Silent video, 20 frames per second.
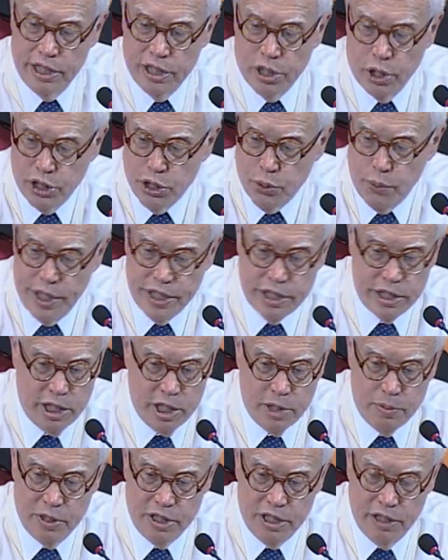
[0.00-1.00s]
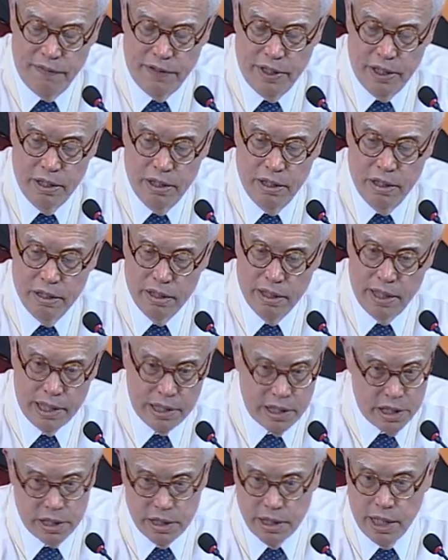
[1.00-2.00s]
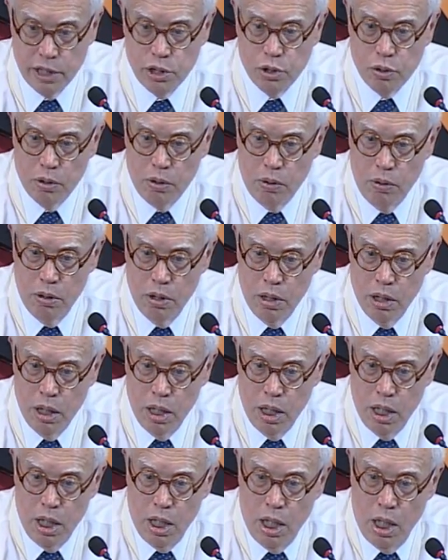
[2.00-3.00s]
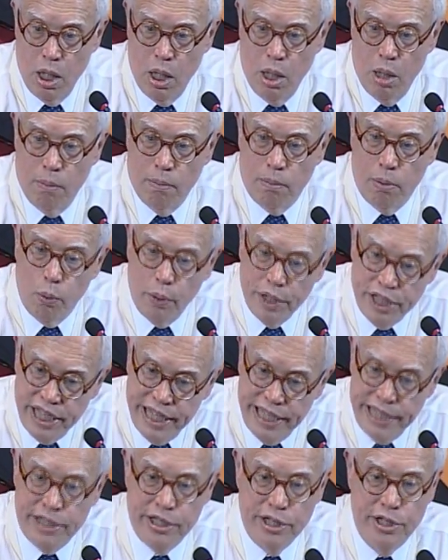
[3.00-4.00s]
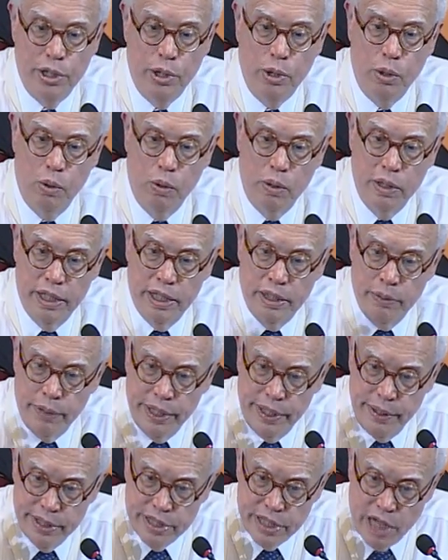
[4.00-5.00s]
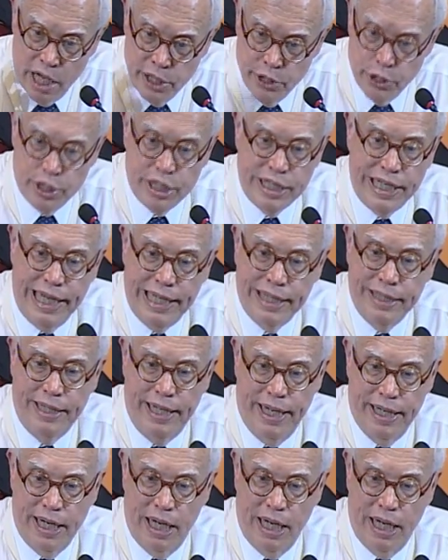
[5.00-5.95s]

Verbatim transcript: situational specific. That's just not true. What we need to do, and when we understand that,